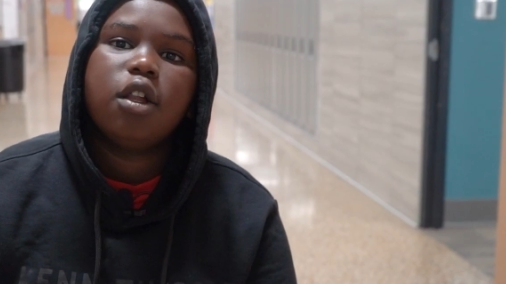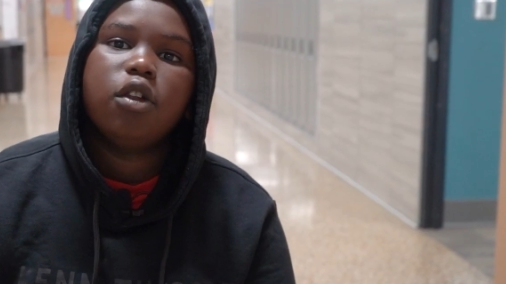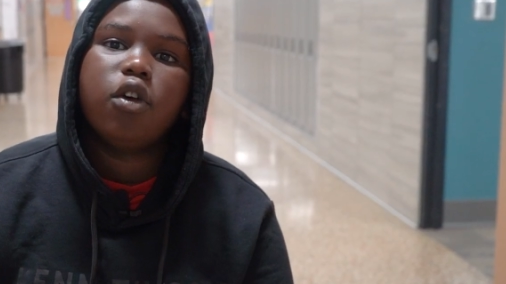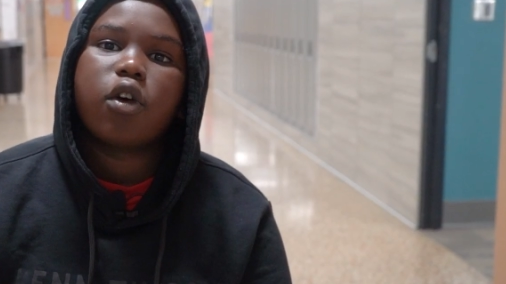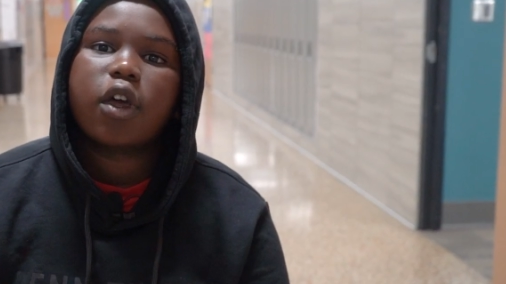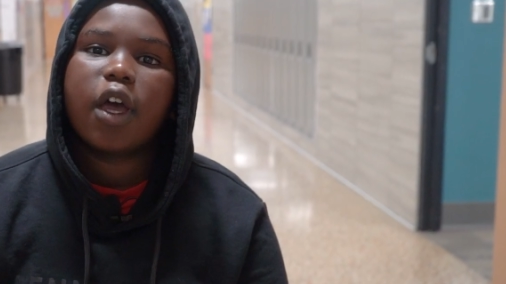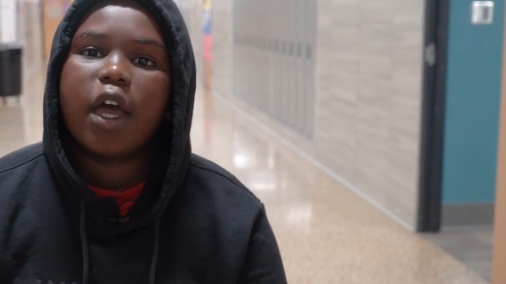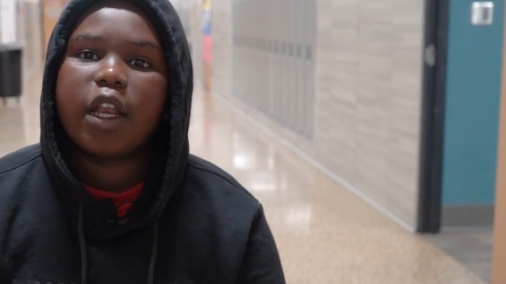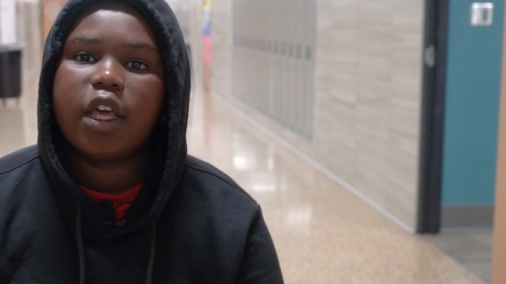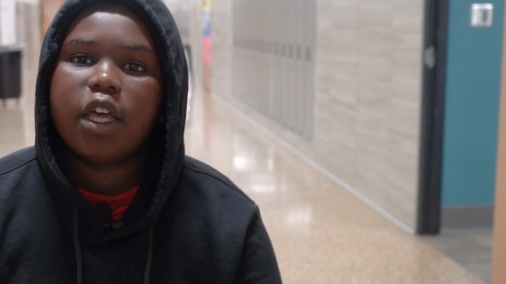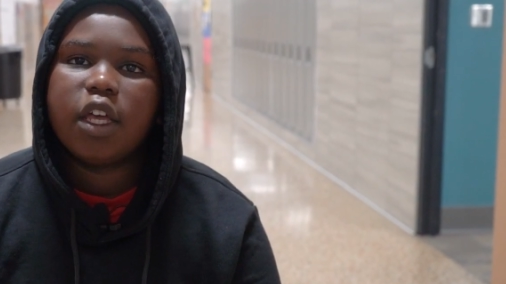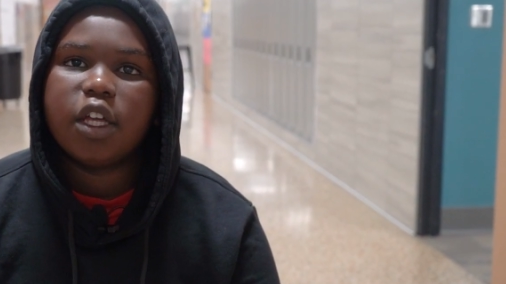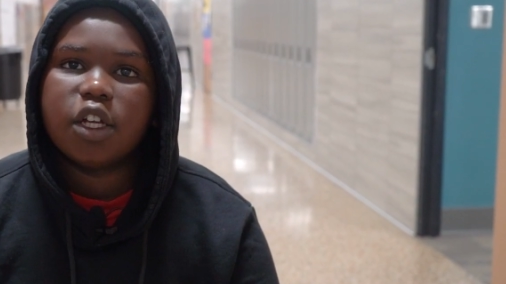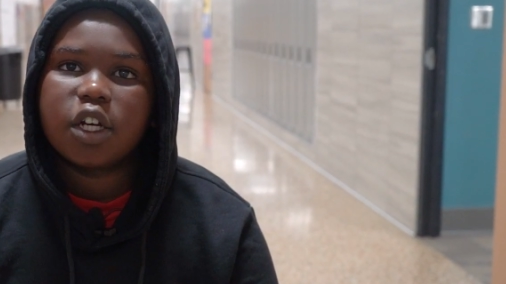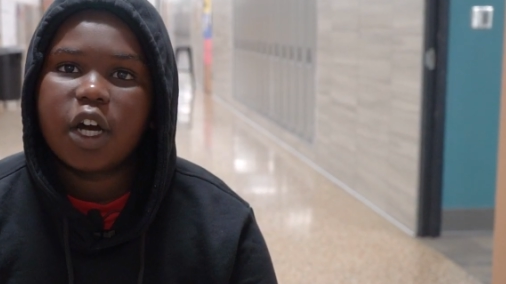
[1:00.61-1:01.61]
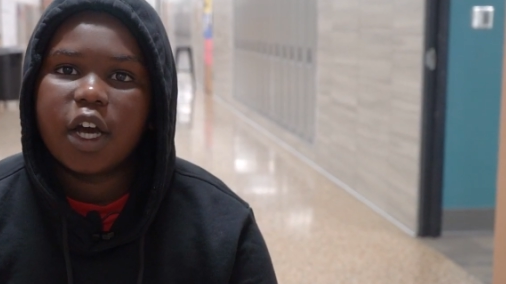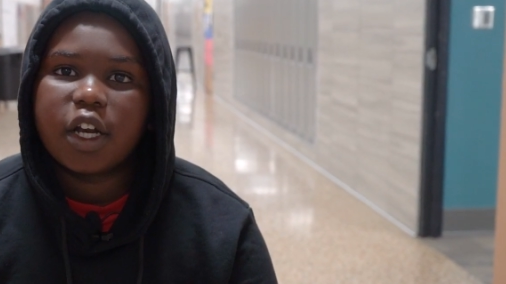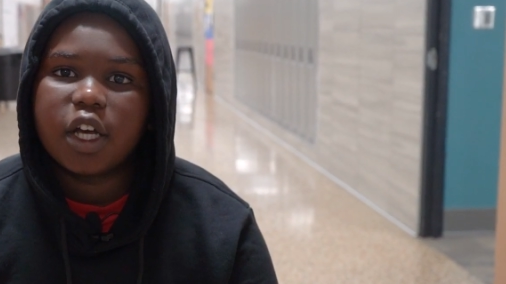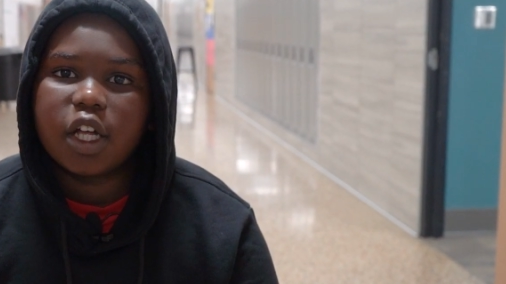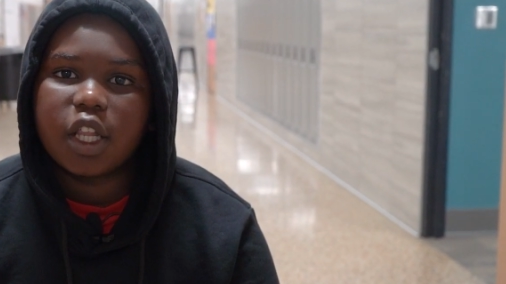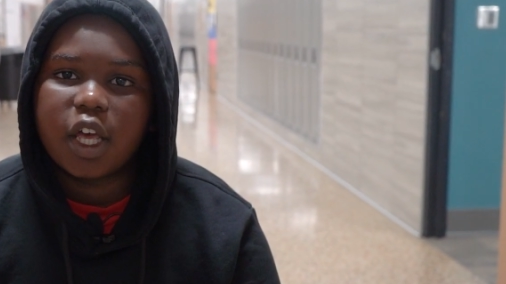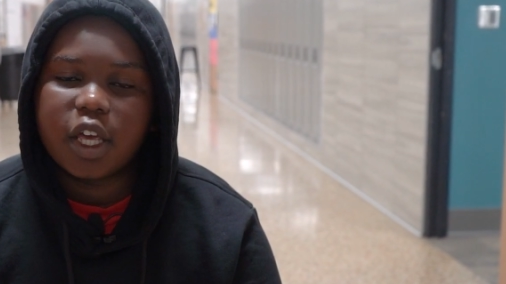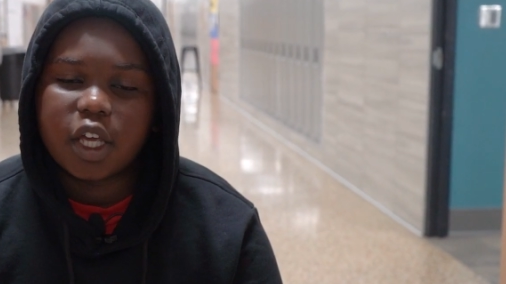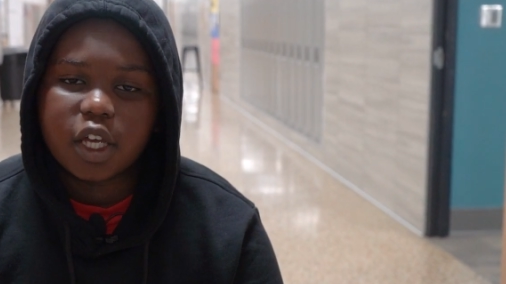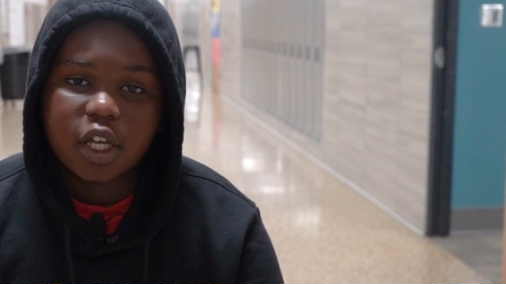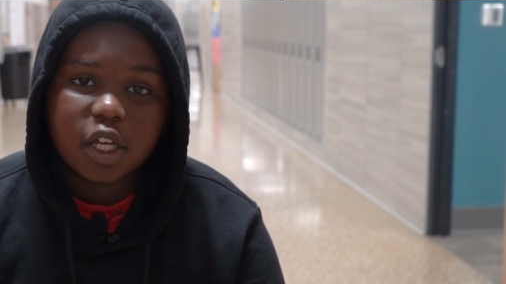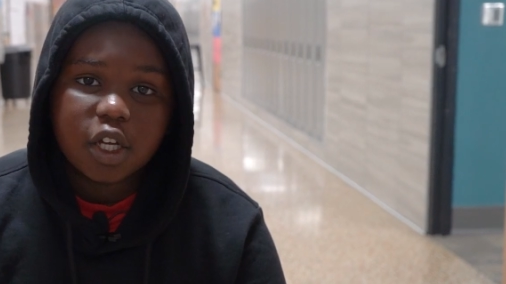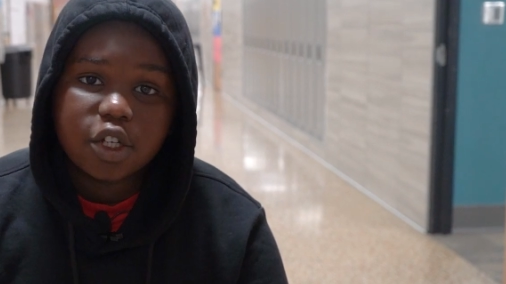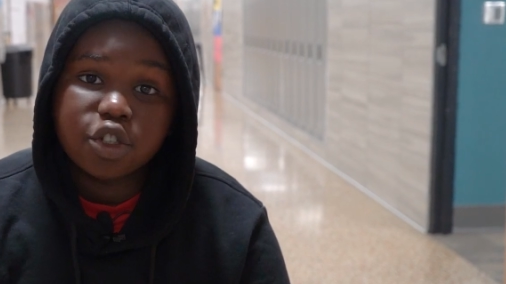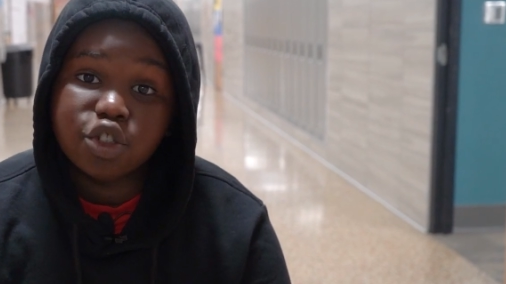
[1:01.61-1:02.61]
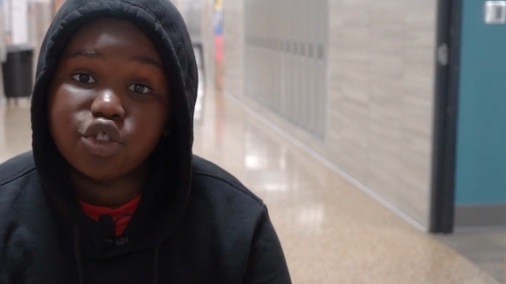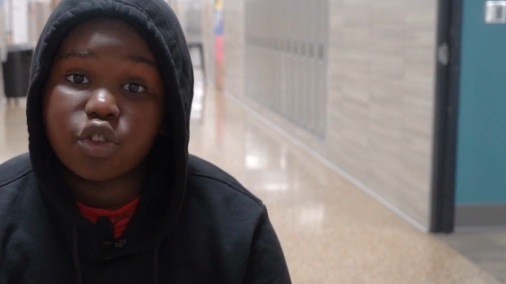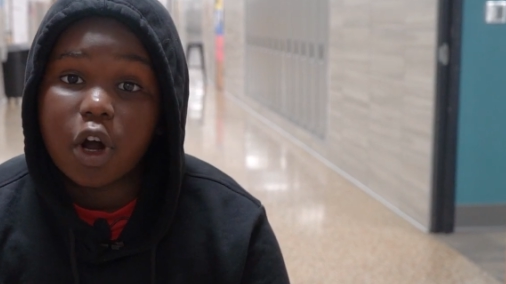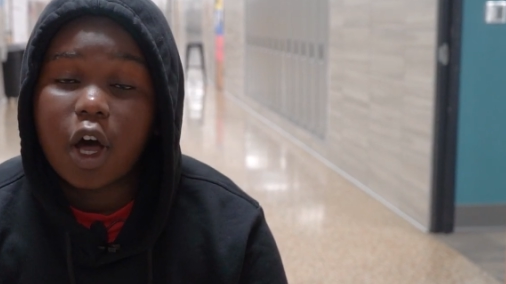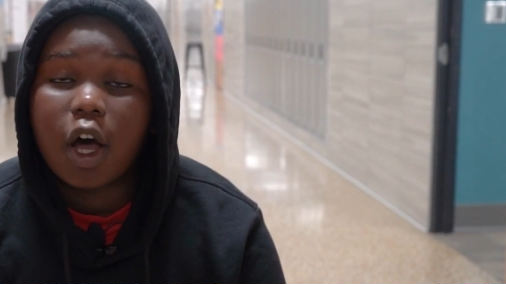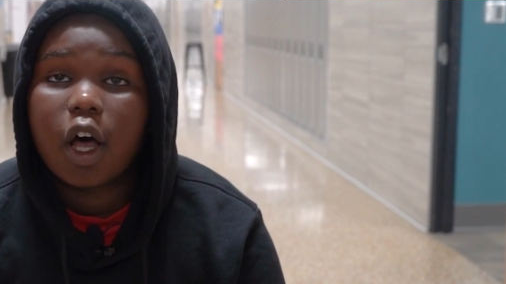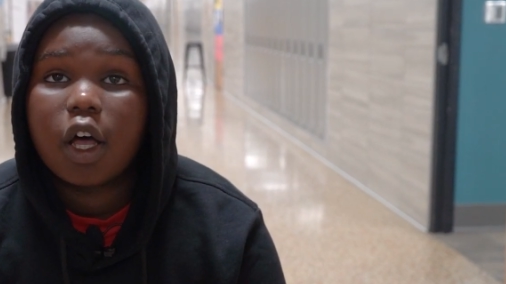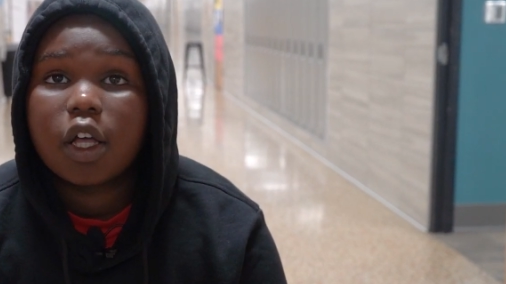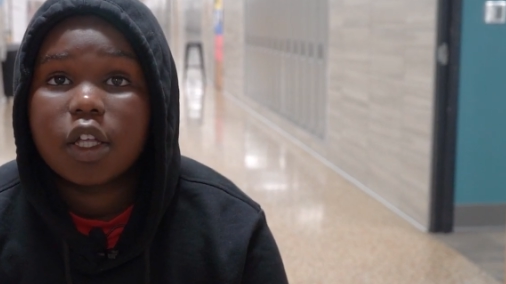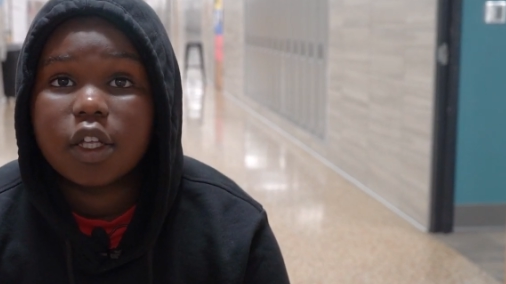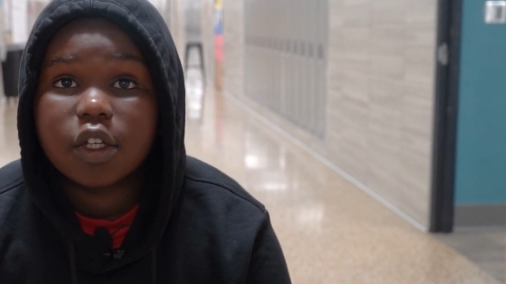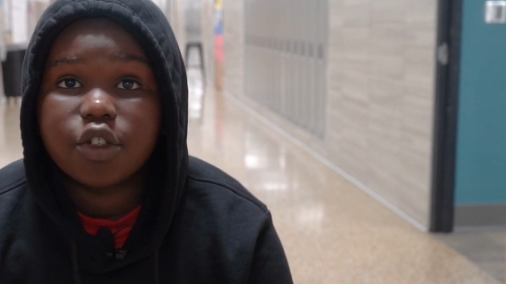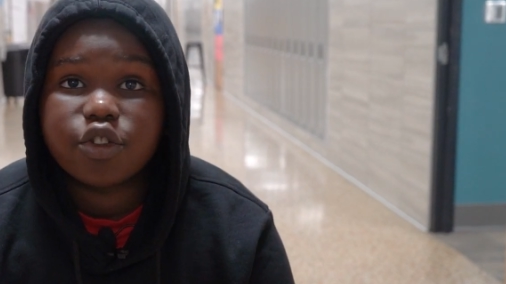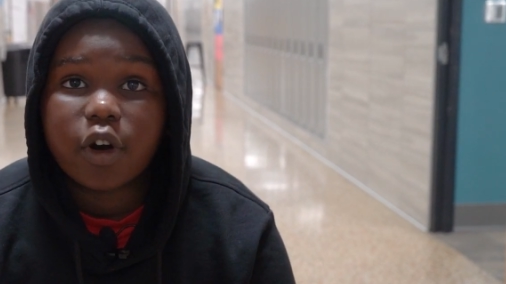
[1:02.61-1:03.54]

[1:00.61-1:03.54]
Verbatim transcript: look at it and kind of like draw it,